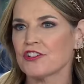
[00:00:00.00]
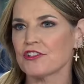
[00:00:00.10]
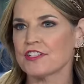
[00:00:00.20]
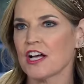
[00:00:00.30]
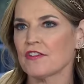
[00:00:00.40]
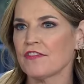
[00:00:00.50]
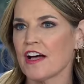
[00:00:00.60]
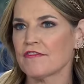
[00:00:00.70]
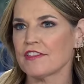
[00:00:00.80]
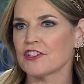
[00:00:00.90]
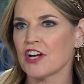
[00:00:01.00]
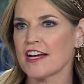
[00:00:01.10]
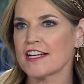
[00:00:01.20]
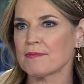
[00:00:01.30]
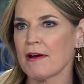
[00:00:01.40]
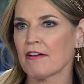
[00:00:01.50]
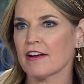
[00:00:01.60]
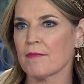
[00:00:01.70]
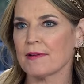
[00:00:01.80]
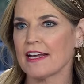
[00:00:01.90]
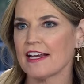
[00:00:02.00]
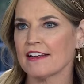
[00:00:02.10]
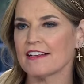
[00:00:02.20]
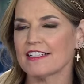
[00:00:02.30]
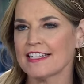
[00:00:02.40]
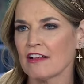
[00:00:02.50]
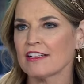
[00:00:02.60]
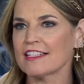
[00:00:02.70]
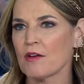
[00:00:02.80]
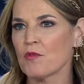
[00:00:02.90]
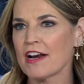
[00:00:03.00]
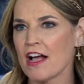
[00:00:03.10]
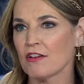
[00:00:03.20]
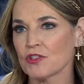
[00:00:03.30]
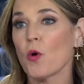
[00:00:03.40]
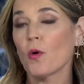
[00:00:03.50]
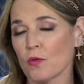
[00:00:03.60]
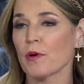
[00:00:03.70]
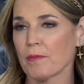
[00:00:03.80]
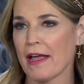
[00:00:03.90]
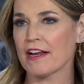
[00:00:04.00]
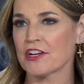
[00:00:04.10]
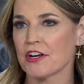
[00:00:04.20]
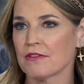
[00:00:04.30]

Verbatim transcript: yourself of the Chinese parent company, sell to someone else, or we'll ban you.